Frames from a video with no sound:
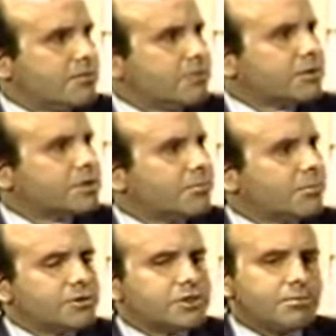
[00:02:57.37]
For
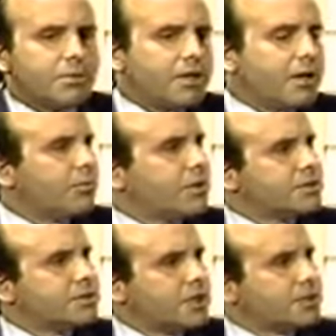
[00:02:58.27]
example, she may not want
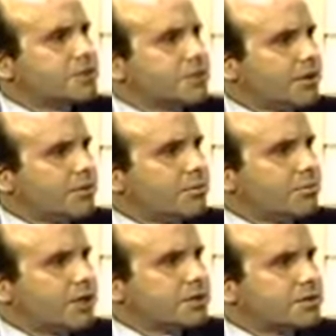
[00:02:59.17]
to touch the other
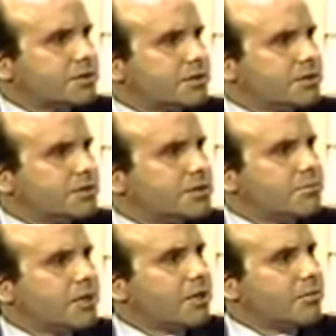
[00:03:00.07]
breast. She
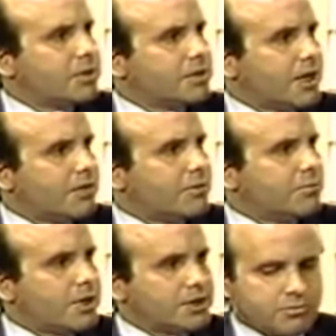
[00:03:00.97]
may not want to have the
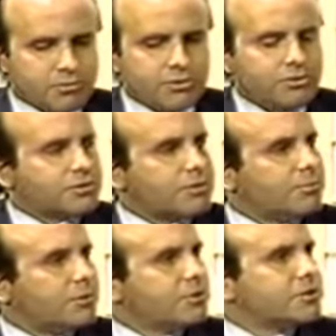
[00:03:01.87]
breast reduced or
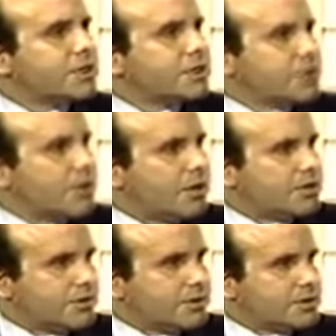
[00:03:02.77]
produce any
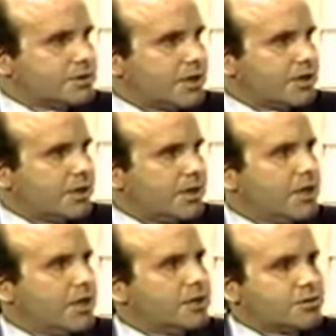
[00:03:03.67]
scars on this side.
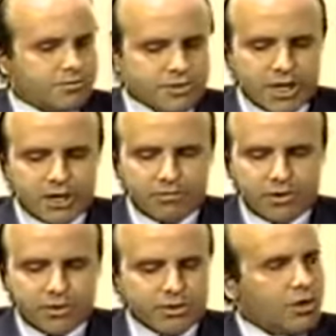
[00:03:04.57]
So if she had a
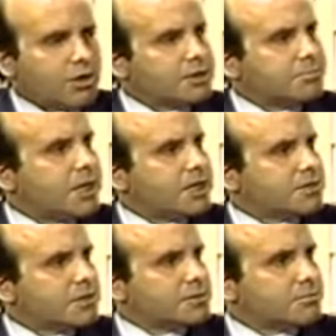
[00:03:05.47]
very large
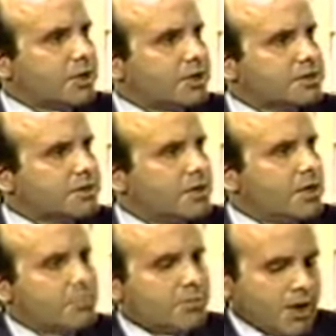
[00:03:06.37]
pendulous breast,
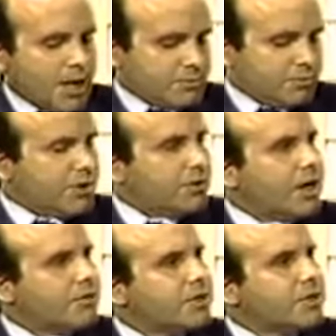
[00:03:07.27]
perhaps we don't
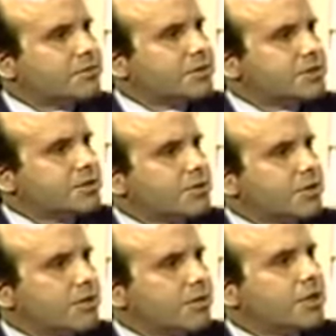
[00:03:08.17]
have enough tissue
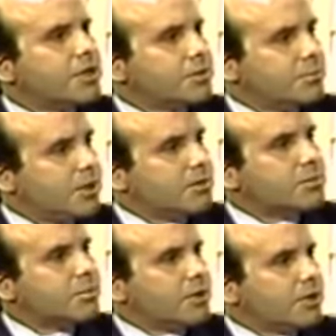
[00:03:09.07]
here to be able to
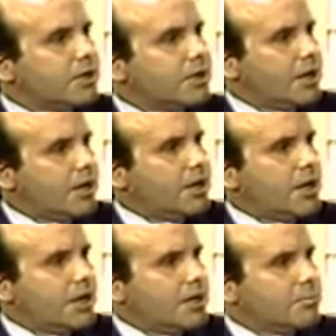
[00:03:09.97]
put in
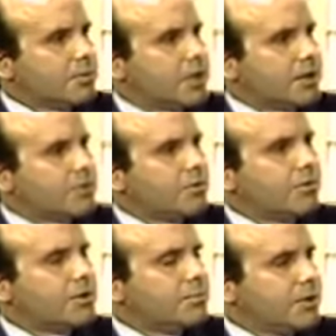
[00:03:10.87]
an implant or
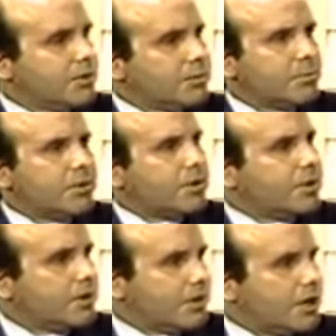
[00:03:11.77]
to be able to put in
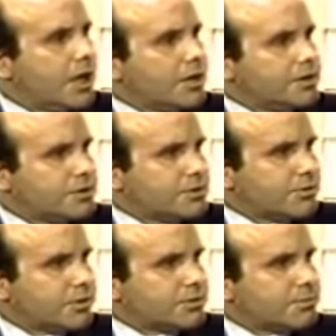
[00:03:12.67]
a
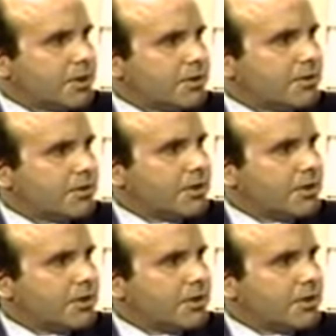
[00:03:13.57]
tissue expander.